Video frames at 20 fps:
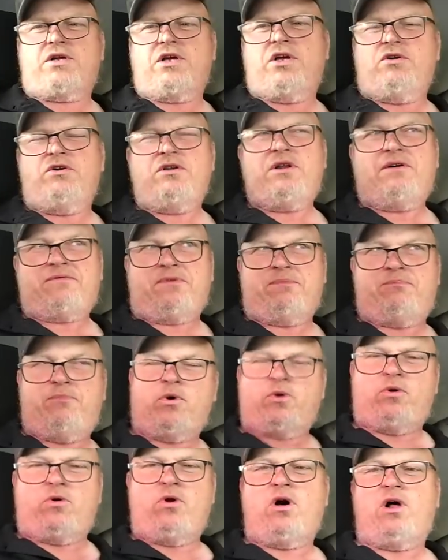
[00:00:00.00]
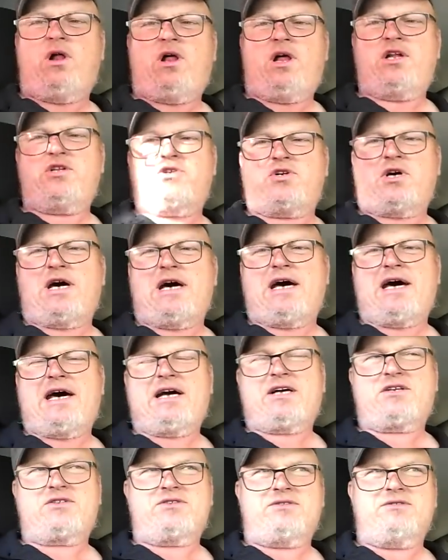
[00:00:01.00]
You'd have to put it all on a
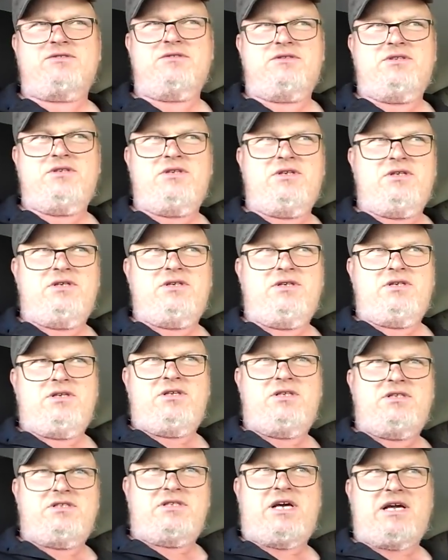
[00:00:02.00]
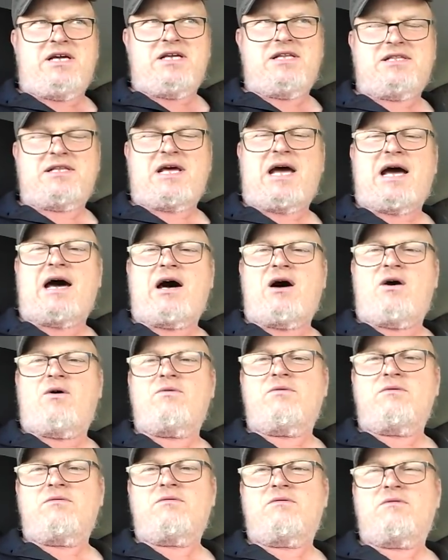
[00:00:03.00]
triaxle, take it down
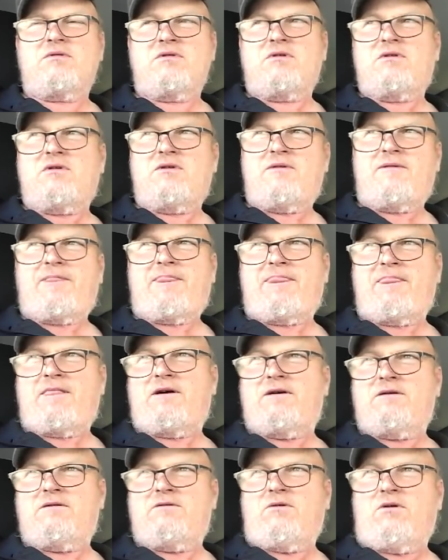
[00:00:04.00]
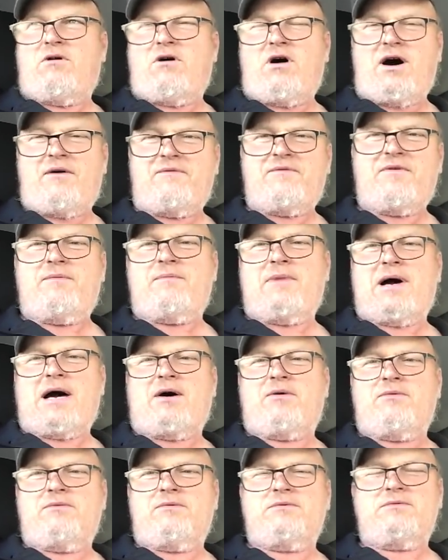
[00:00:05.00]
off of the
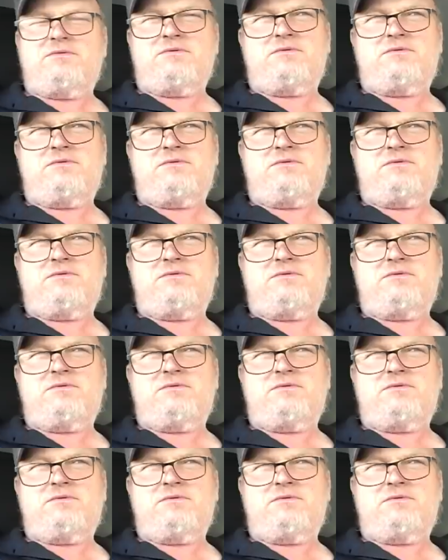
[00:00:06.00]
mountain,